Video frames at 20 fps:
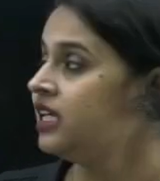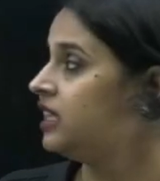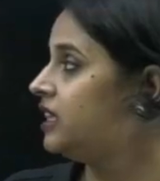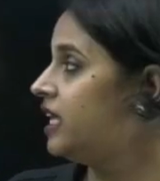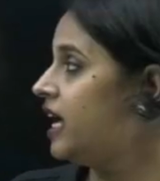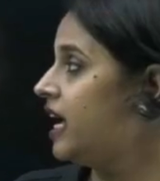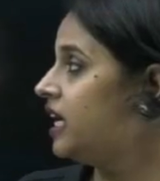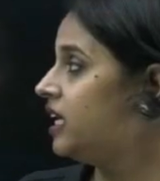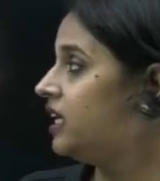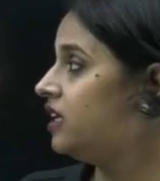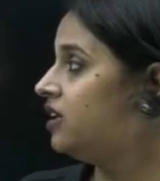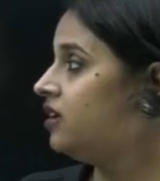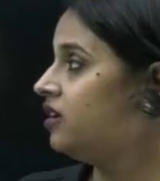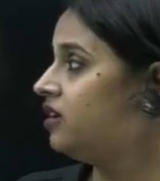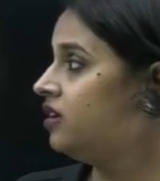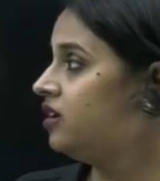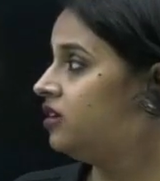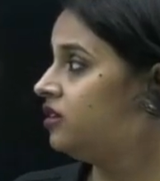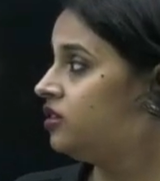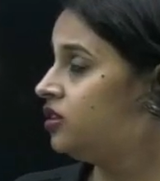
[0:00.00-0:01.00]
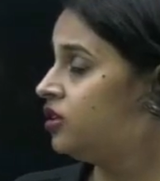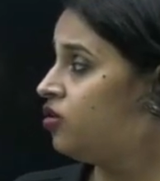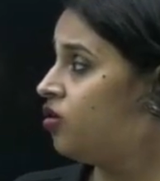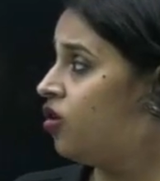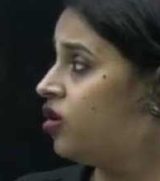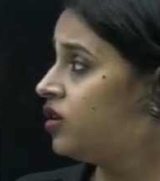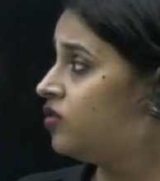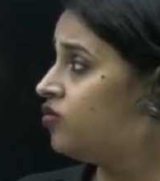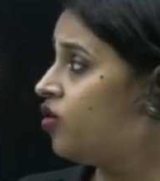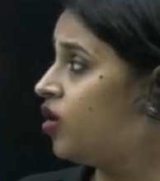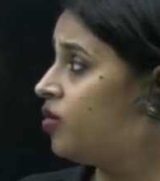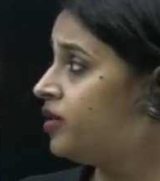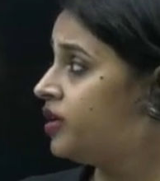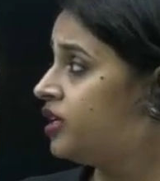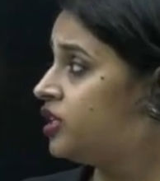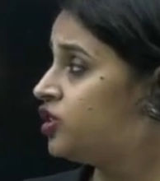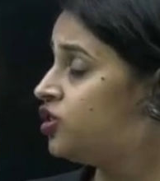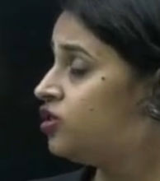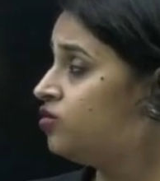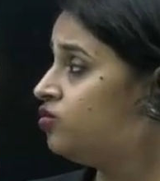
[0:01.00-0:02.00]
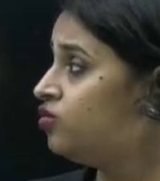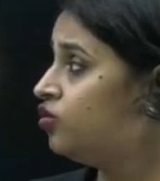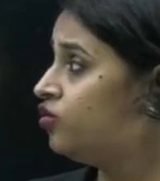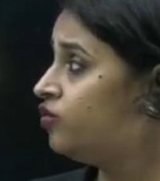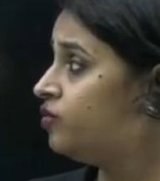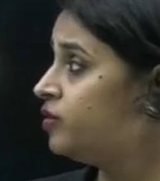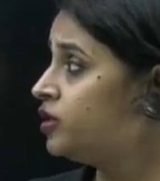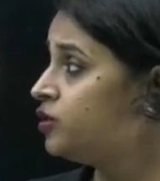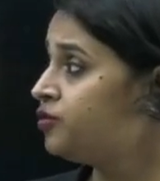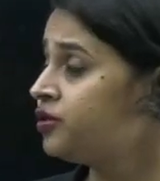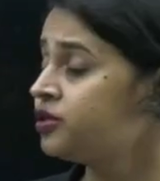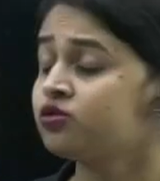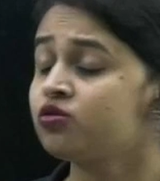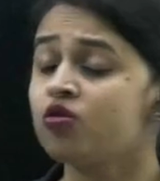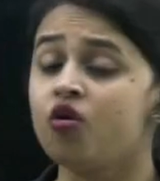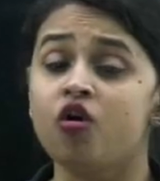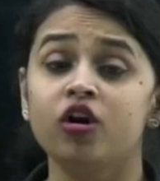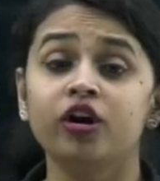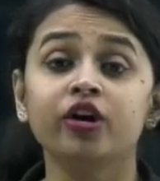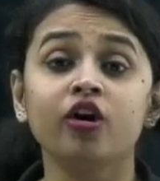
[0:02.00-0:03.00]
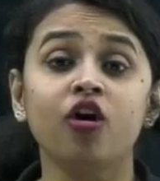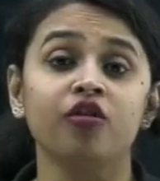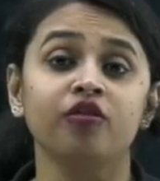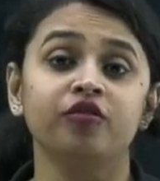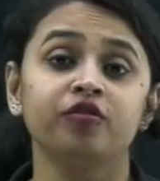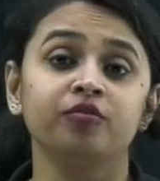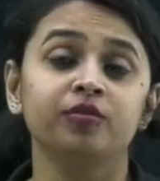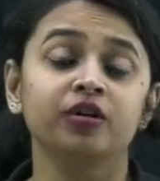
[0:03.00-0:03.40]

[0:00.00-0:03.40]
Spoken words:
Then the non-cooperation movement was called off